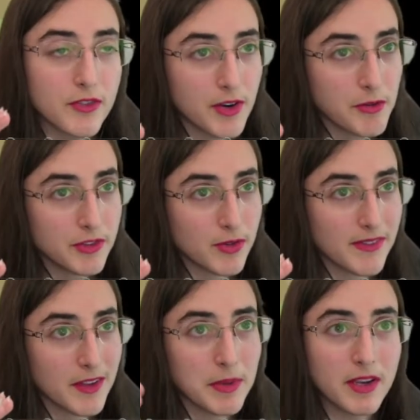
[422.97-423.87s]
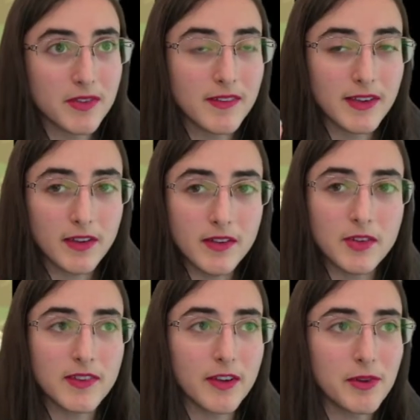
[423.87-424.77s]
is very interesting because it's a
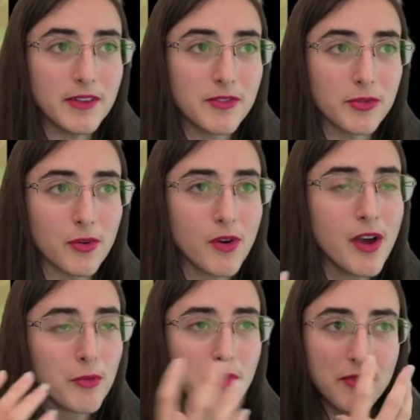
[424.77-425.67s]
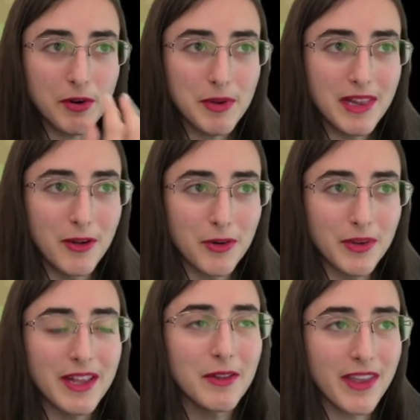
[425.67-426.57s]
tyrannosaur with a very long,
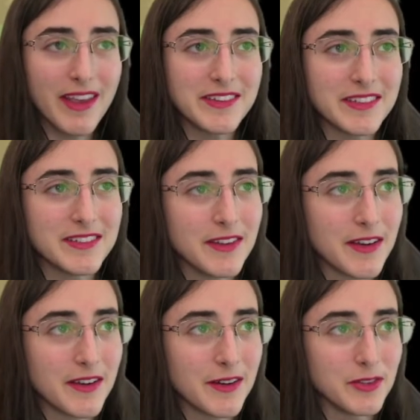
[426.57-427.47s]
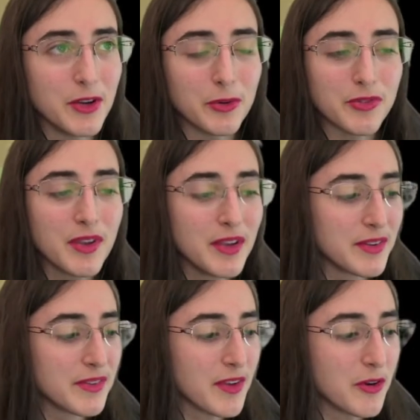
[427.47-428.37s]
elongated nose.
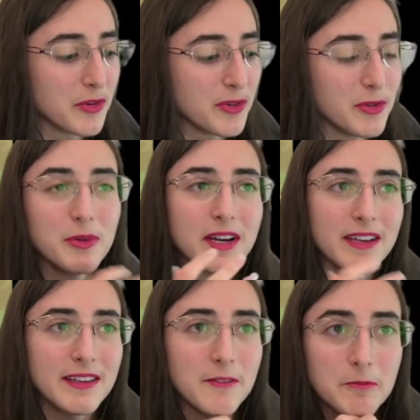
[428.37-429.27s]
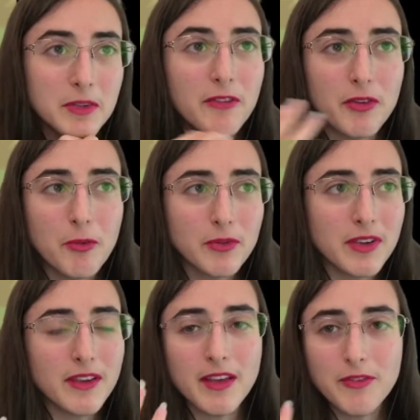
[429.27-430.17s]
So if you want,
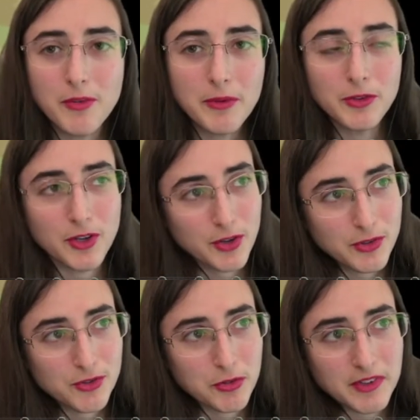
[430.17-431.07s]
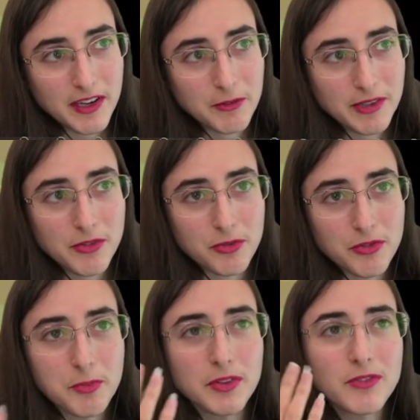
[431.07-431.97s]
you could draw
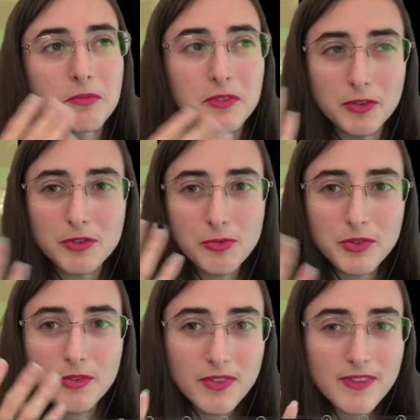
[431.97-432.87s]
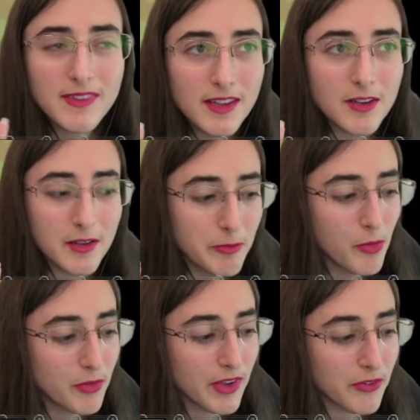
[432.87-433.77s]
Tyrannosaurus, but don't you want to see a little
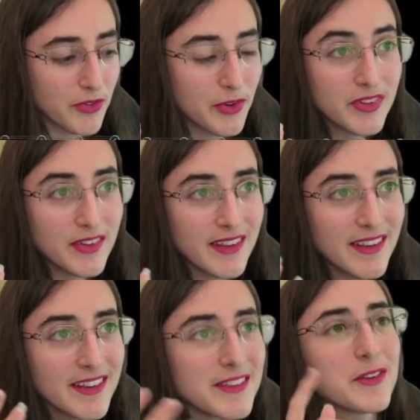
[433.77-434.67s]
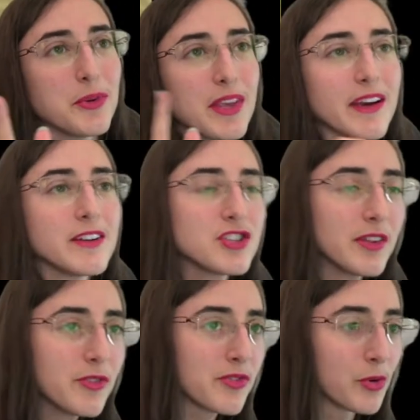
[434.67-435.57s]
more diversity? So yeah,
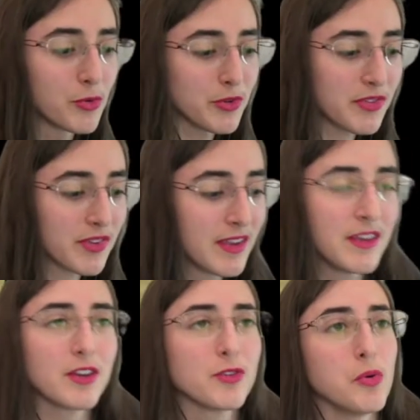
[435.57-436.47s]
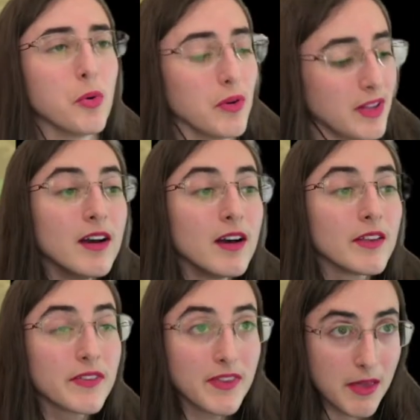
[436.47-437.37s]
Qianzhousaurus, cool.
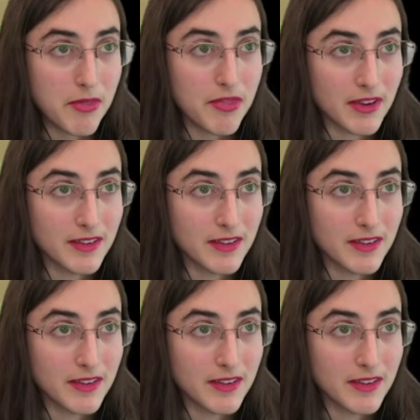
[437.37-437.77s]
6th